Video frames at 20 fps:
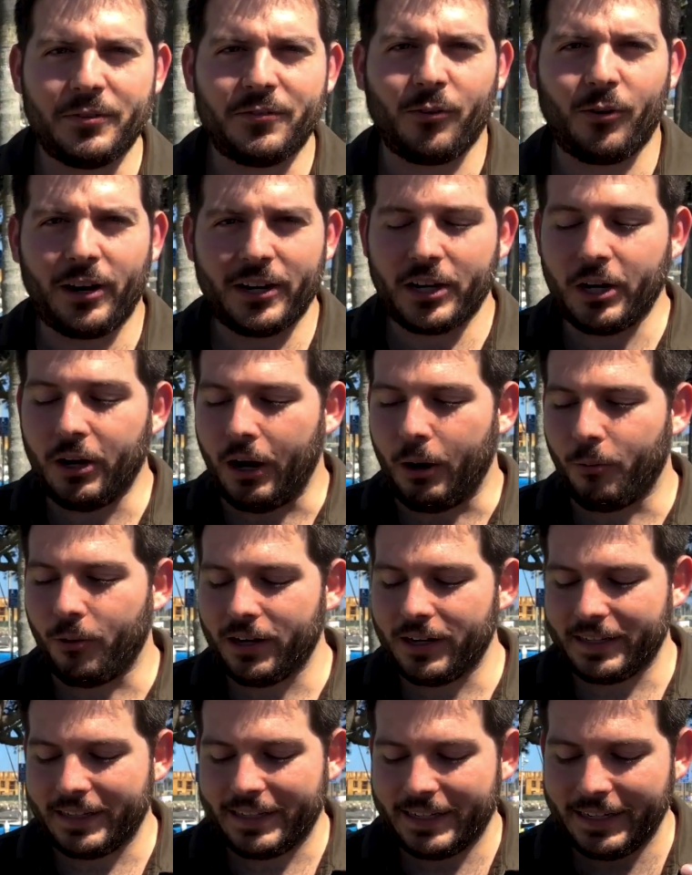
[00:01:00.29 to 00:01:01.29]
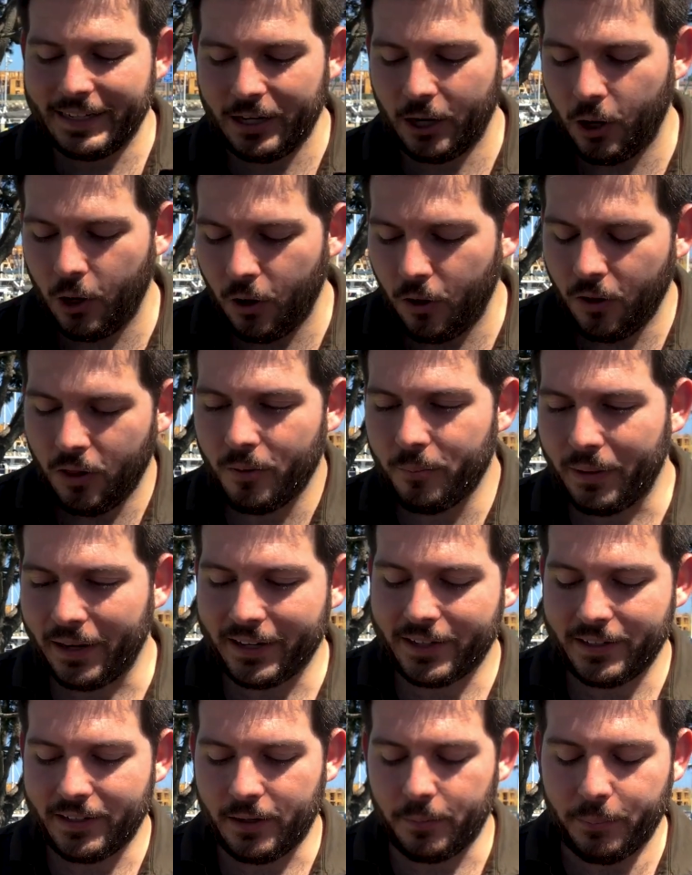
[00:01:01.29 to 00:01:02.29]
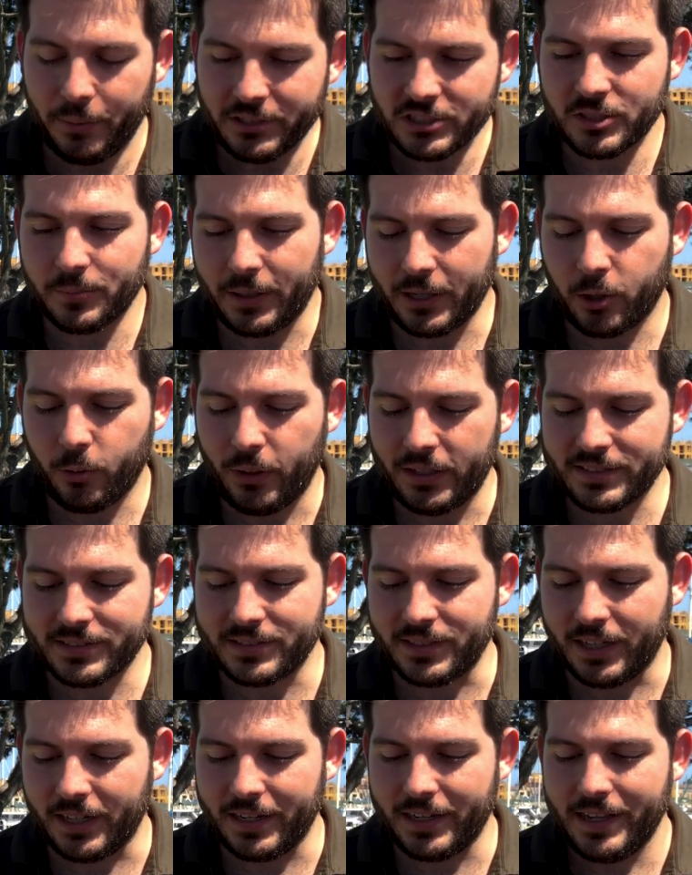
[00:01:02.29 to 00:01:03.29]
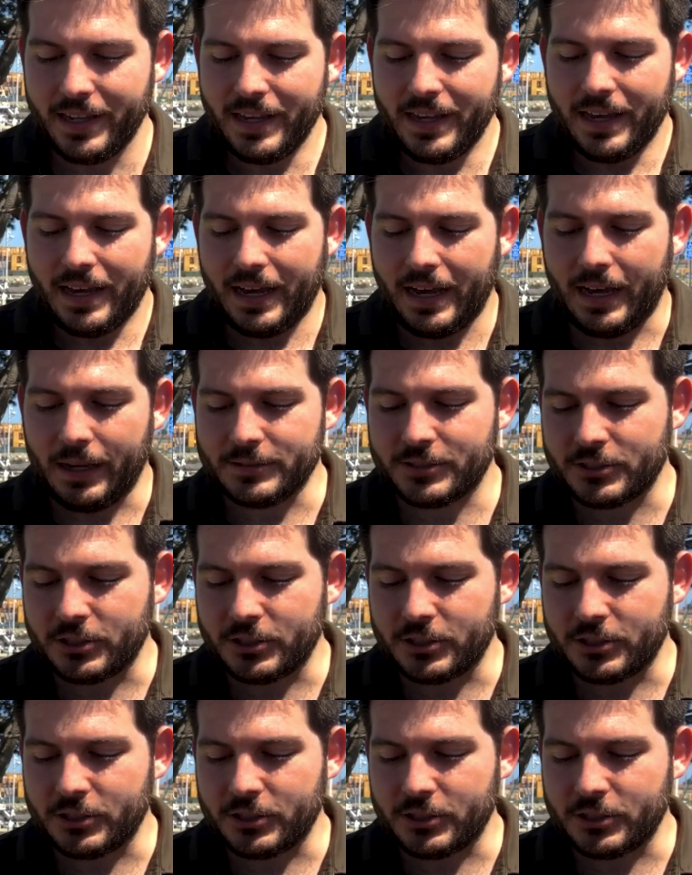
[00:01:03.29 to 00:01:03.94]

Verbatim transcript: before I go, I want to get all of my a bunch of my quests done. Uh,